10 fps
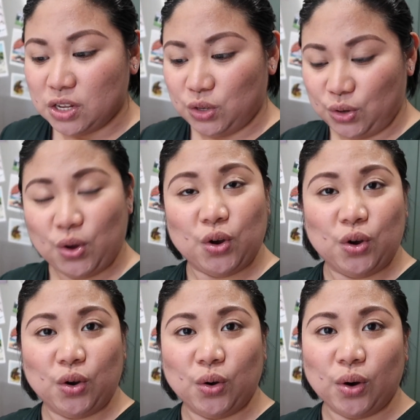
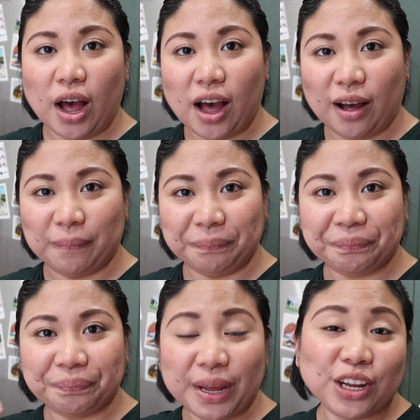So, um,
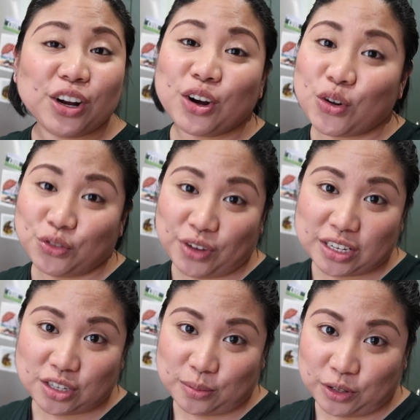make your own
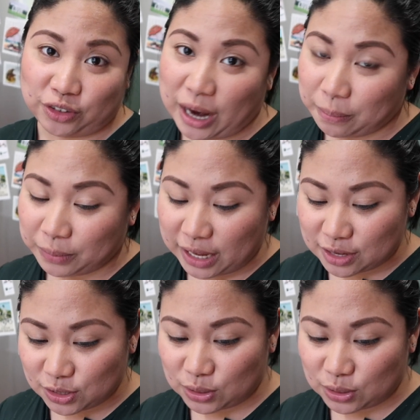vegetable wrap lang.